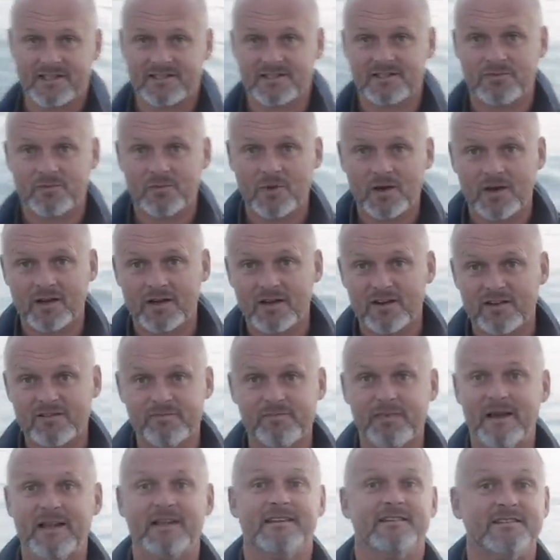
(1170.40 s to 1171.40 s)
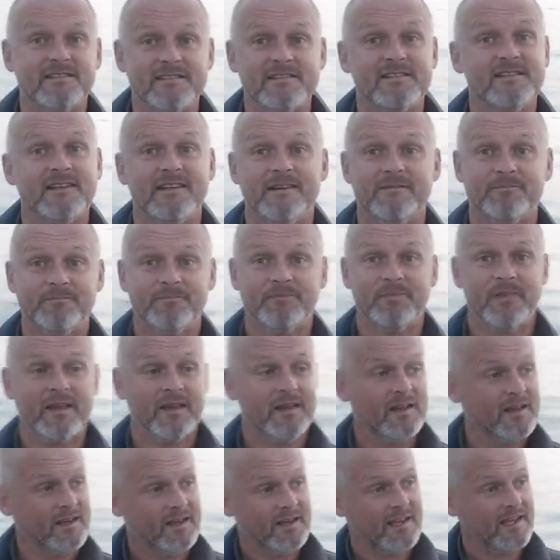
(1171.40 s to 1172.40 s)
That's the work-life balance, isn't it?
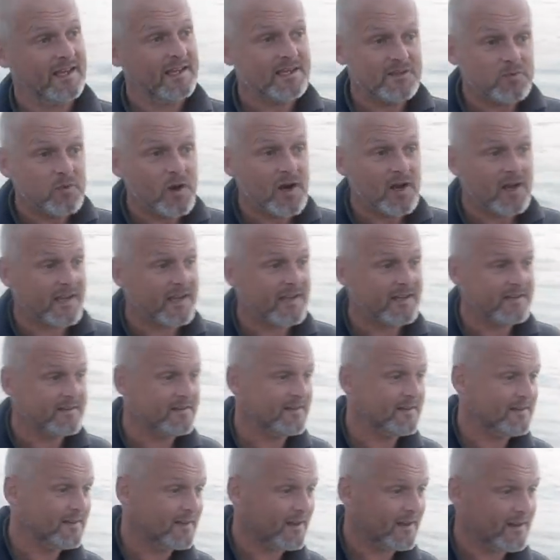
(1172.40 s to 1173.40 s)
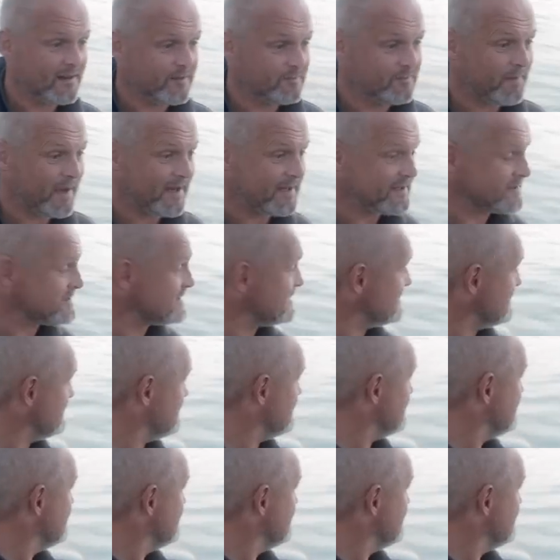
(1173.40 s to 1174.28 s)
He's working and I'm balancing.